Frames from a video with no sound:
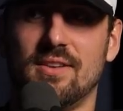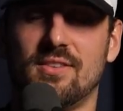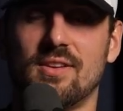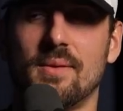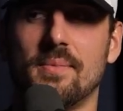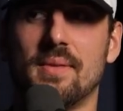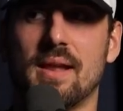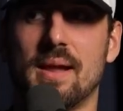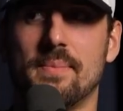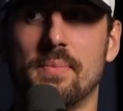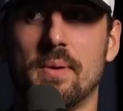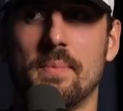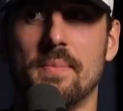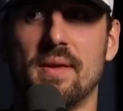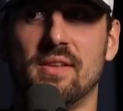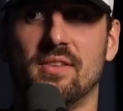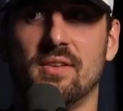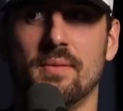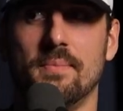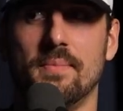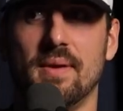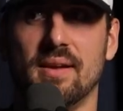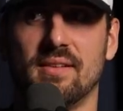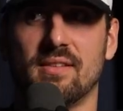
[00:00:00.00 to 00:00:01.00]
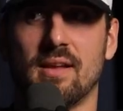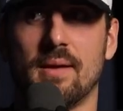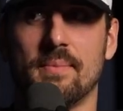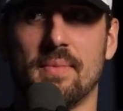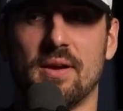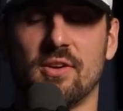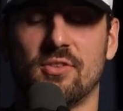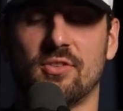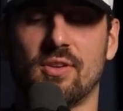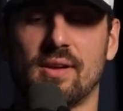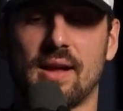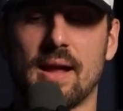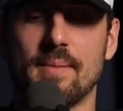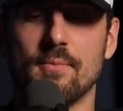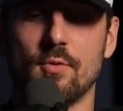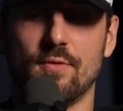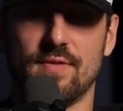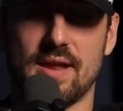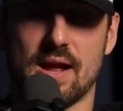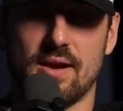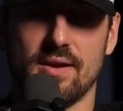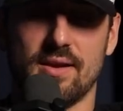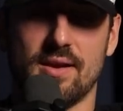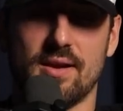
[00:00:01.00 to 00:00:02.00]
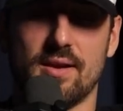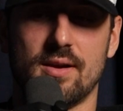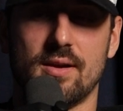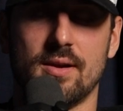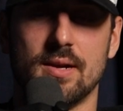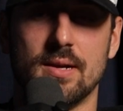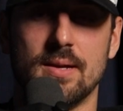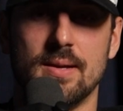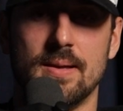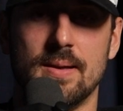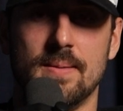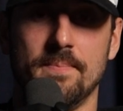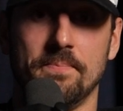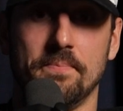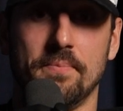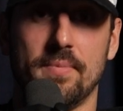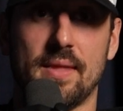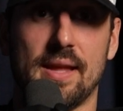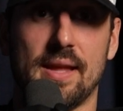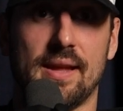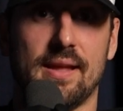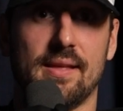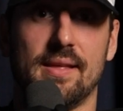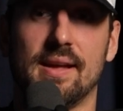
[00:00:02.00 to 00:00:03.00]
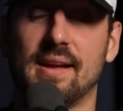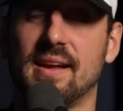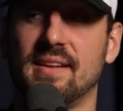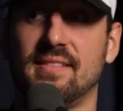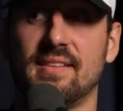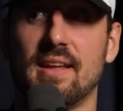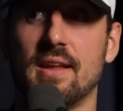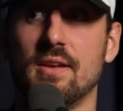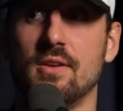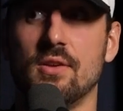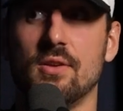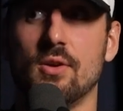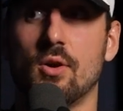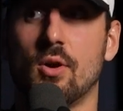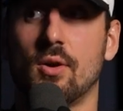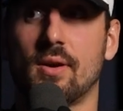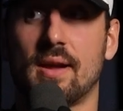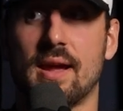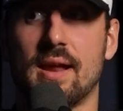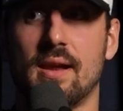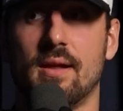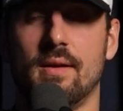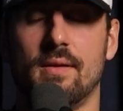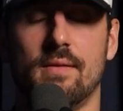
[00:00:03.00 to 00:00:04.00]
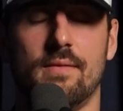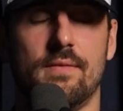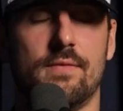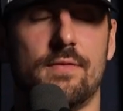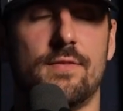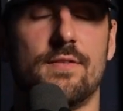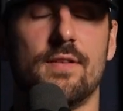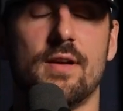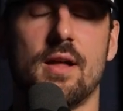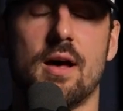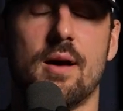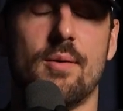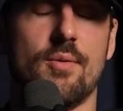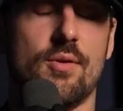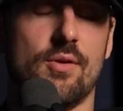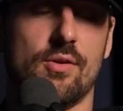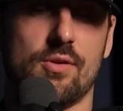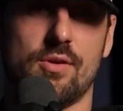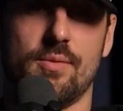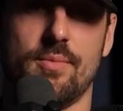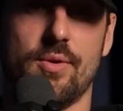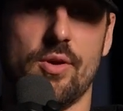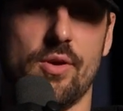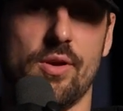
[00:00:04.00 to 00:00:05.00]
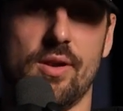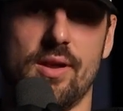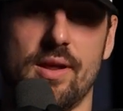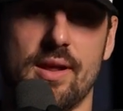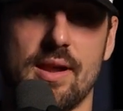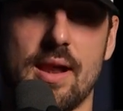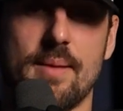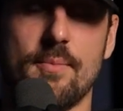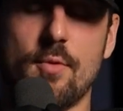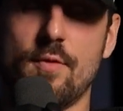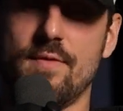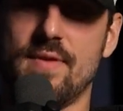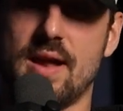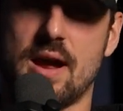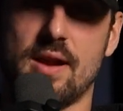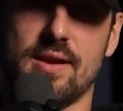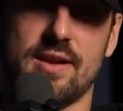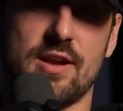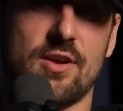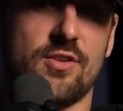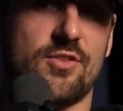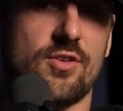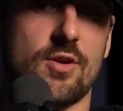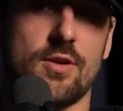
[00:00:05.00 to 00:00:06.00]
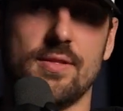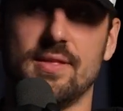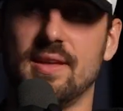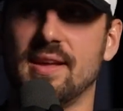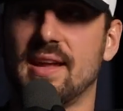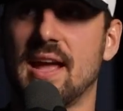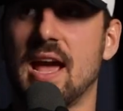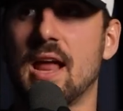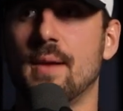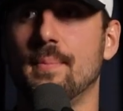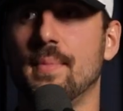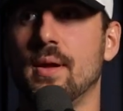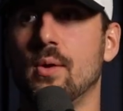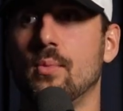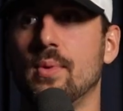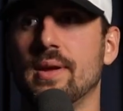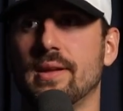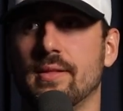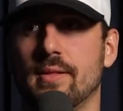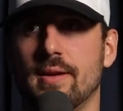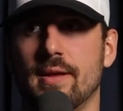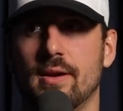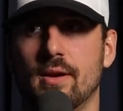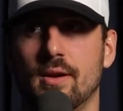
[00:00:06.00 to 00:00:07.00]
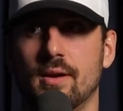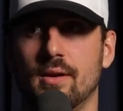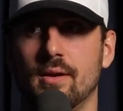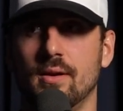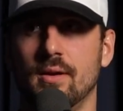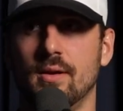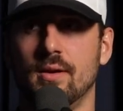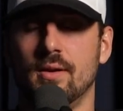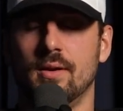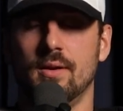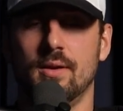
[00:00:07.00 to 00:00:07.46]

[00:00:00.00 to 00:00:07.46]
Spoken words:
And it's something I've been missing big time here. So like I moved down here. Like I said, New York, I had a phenomenal community. And I moved down here, started the academy a week later.